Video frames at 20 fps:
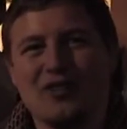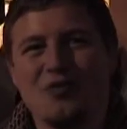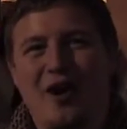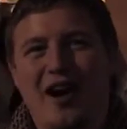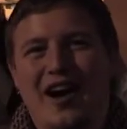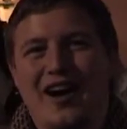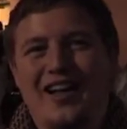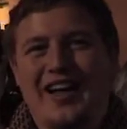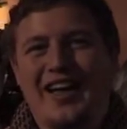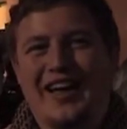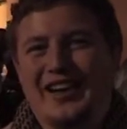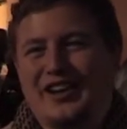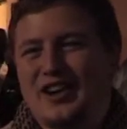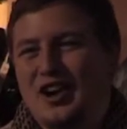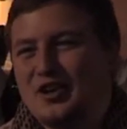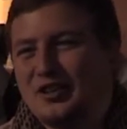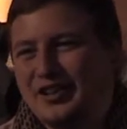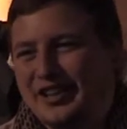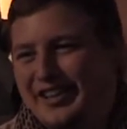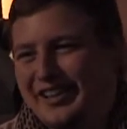are people Well, I can
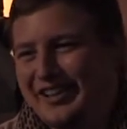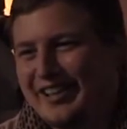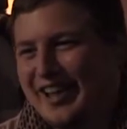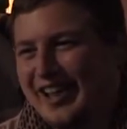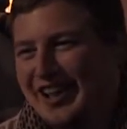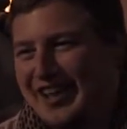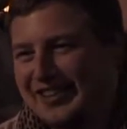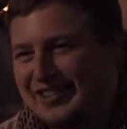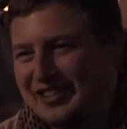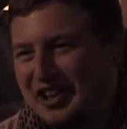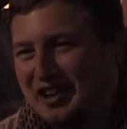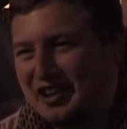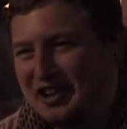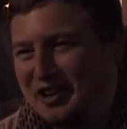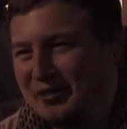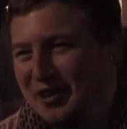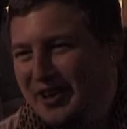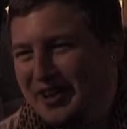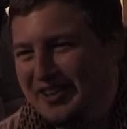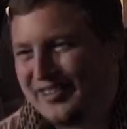only tell
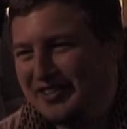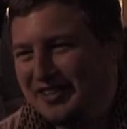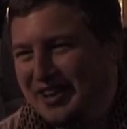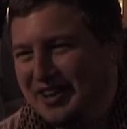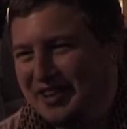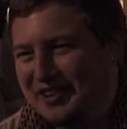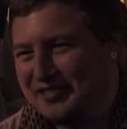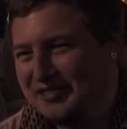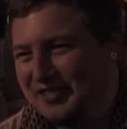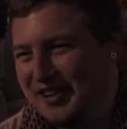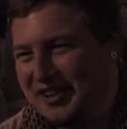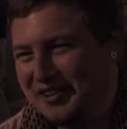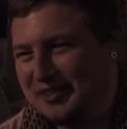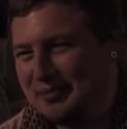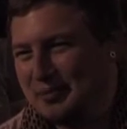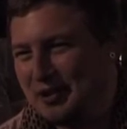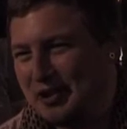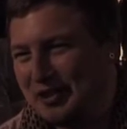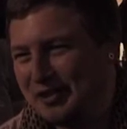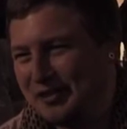you what it said on
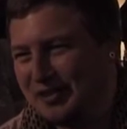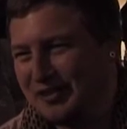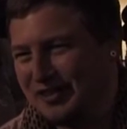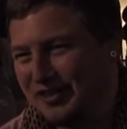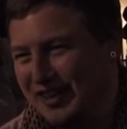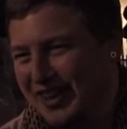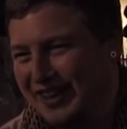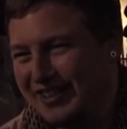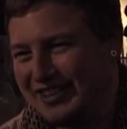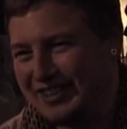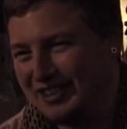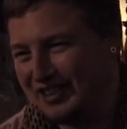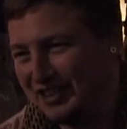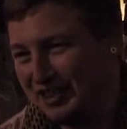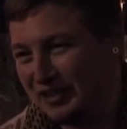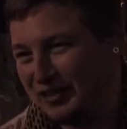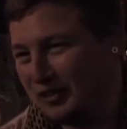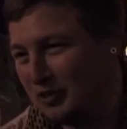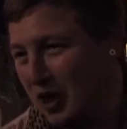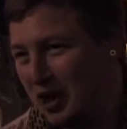Facebook, which said
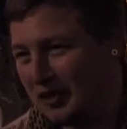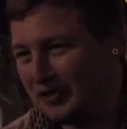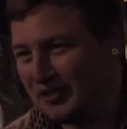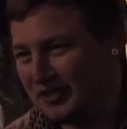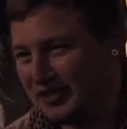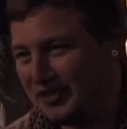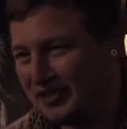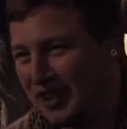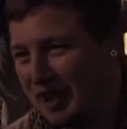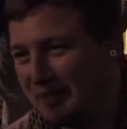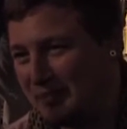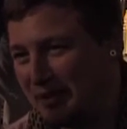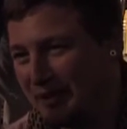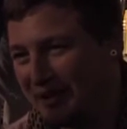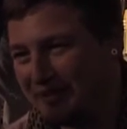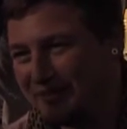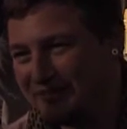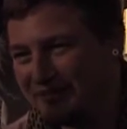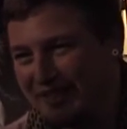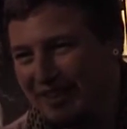until 12th of
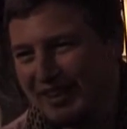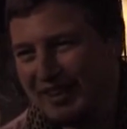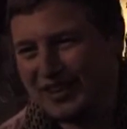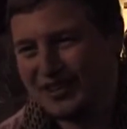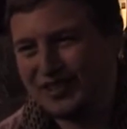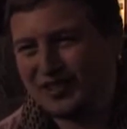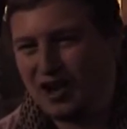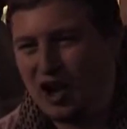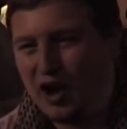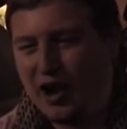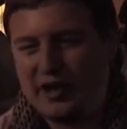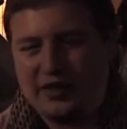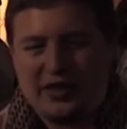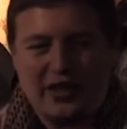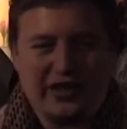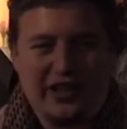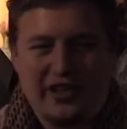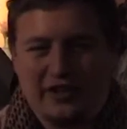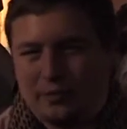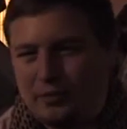December. Right. So I
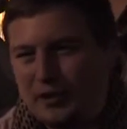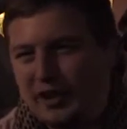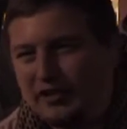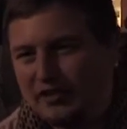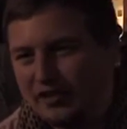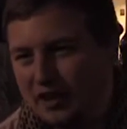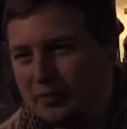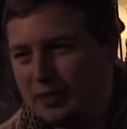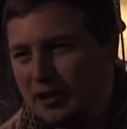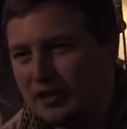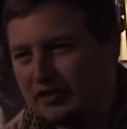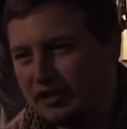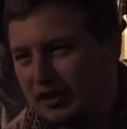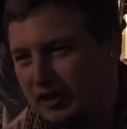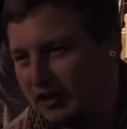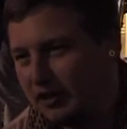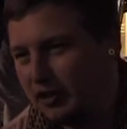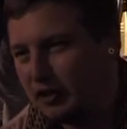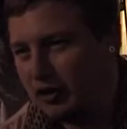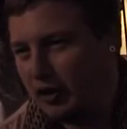think that's pretty similar to
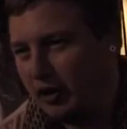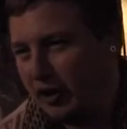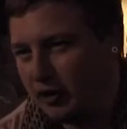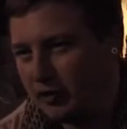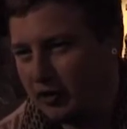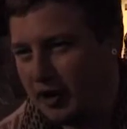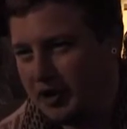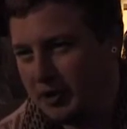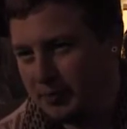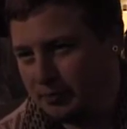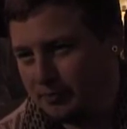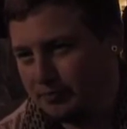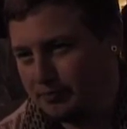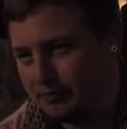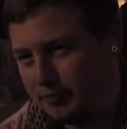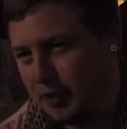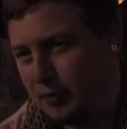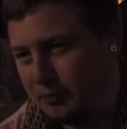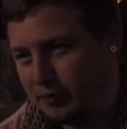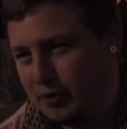the New York one.
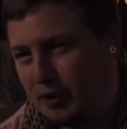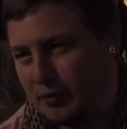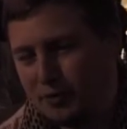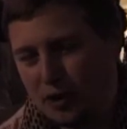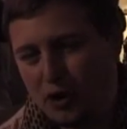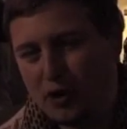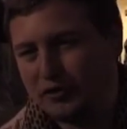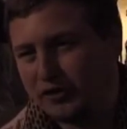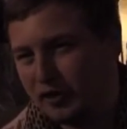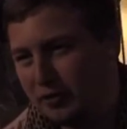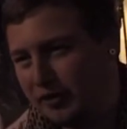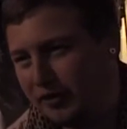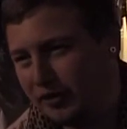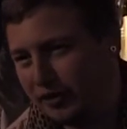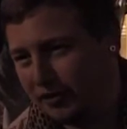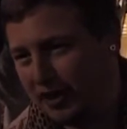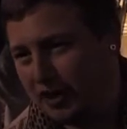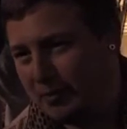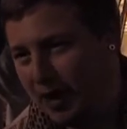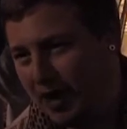The proposal was
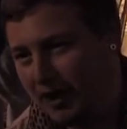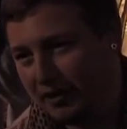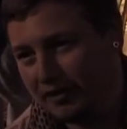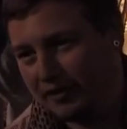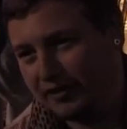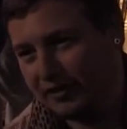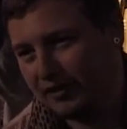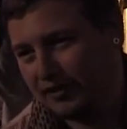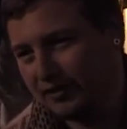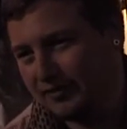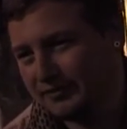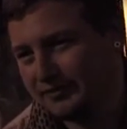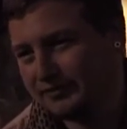3 months.